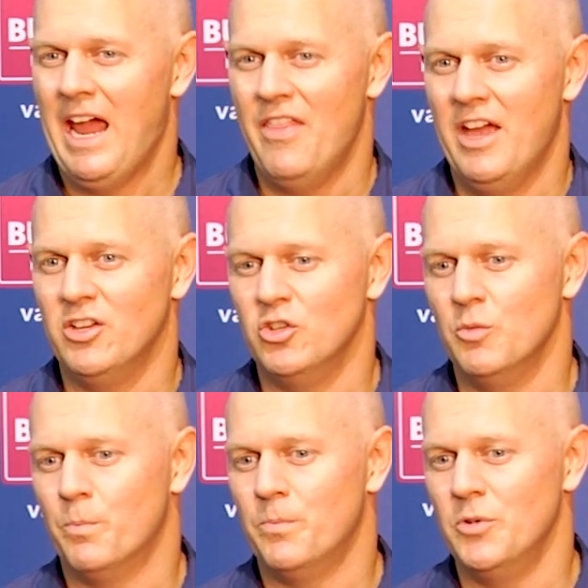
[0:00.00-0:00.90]
And then
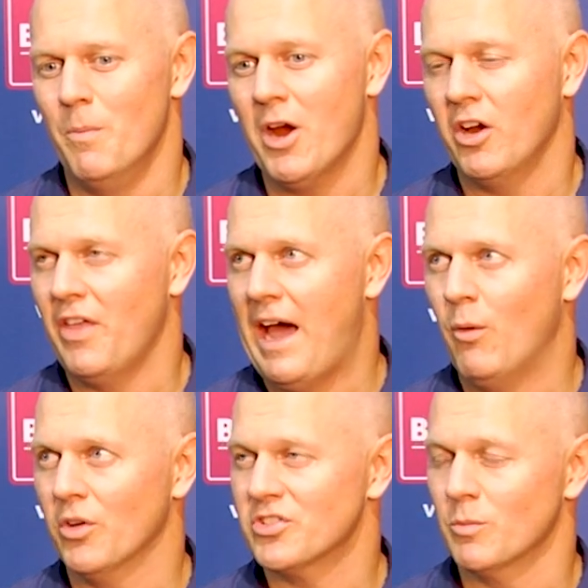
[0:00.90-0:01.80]
you, you marry
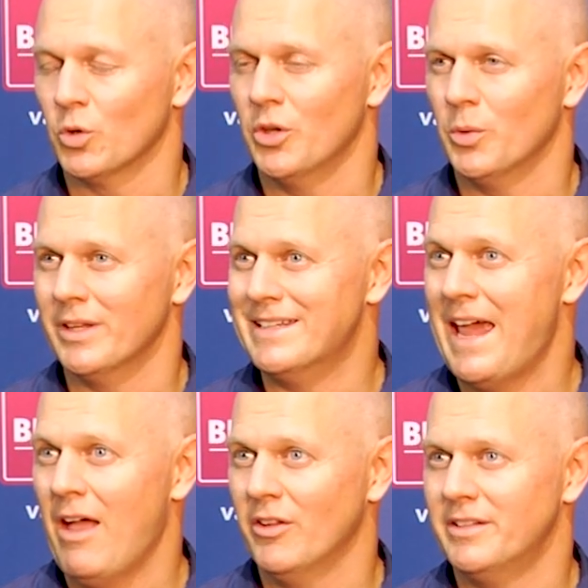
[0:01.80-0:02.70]
that with some really, really
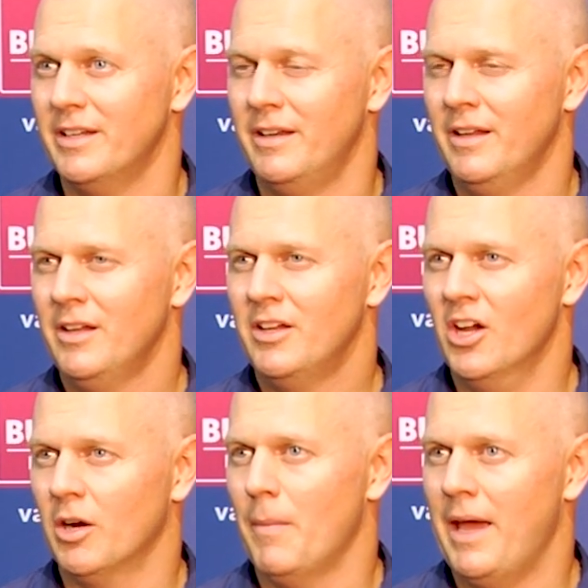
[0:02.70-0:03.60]
talented
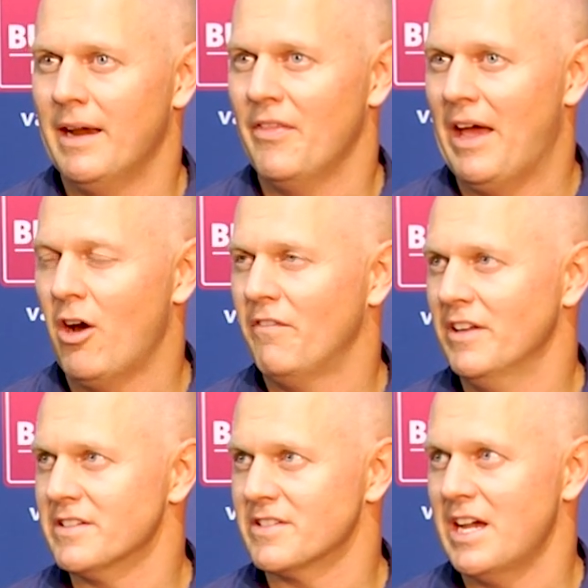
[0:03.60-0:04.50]
young men on that
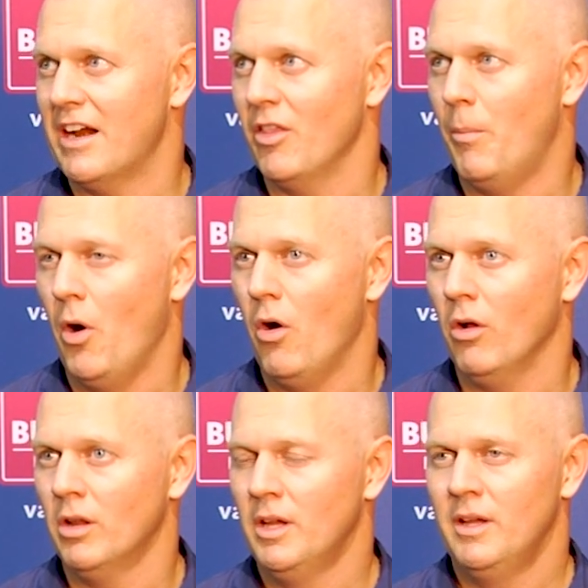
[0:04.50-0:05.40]
offensive side of the
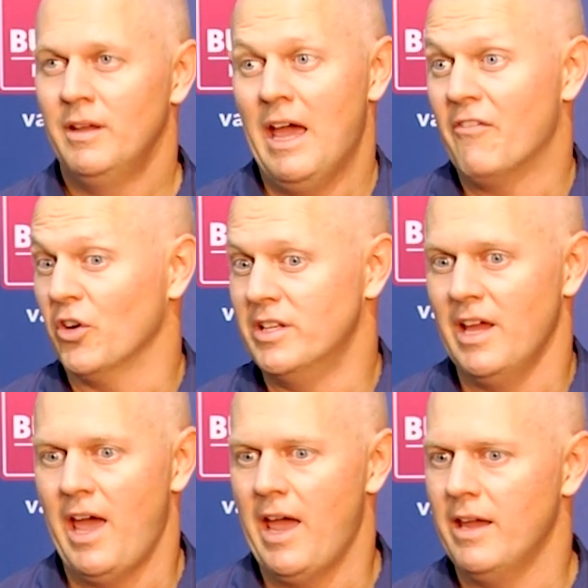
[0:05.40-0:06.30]
ball every
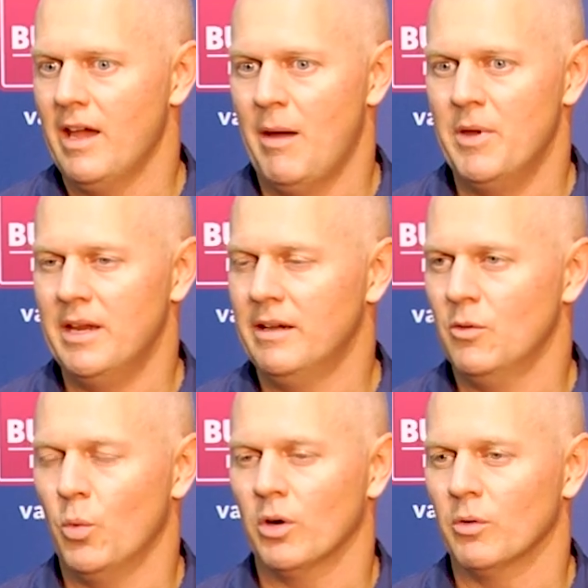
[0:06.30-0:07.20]
day, I mean,
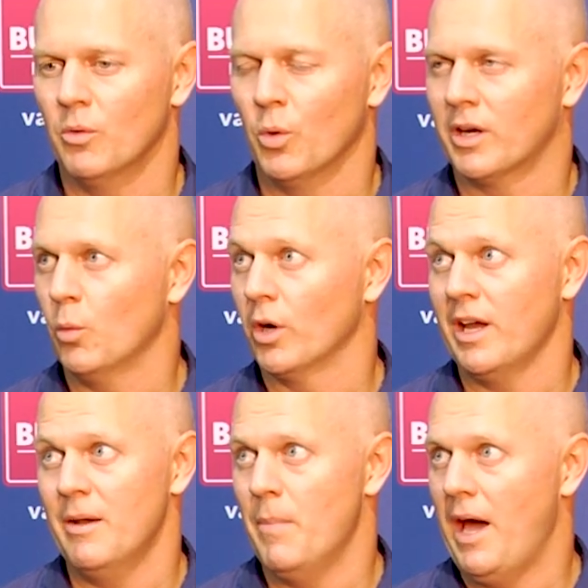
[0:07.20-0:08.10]
we're, we're, we're
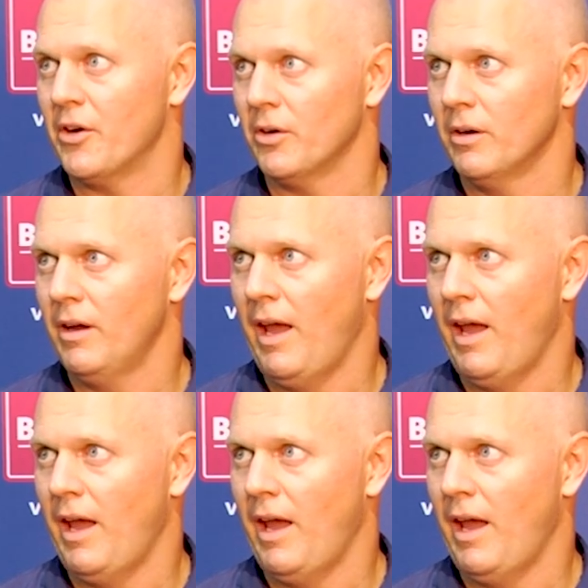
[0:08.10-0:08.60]
getting better.